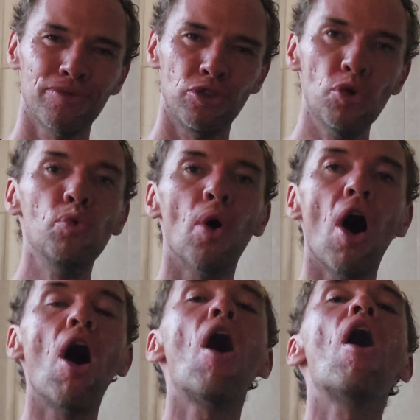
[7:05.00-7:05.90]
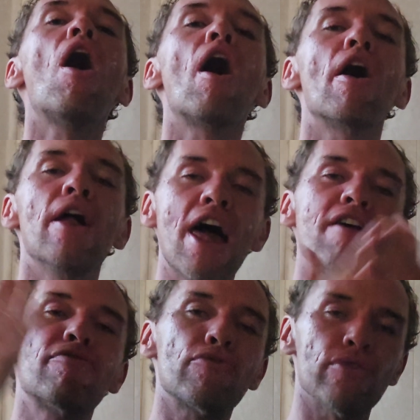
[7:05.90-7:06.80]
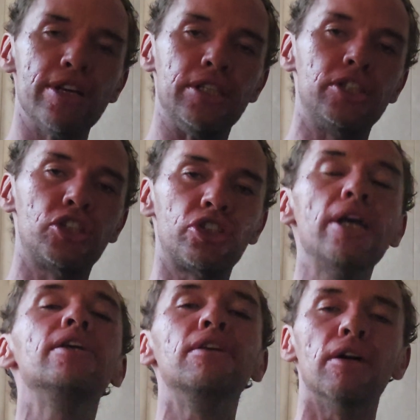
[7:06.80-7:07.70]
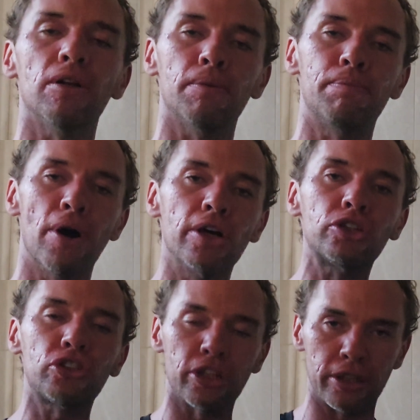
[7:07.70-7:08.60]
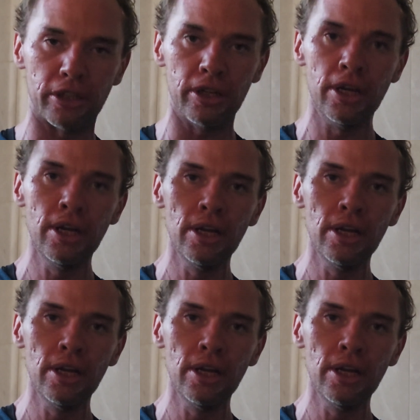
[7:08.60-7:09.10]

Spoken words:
You are every single person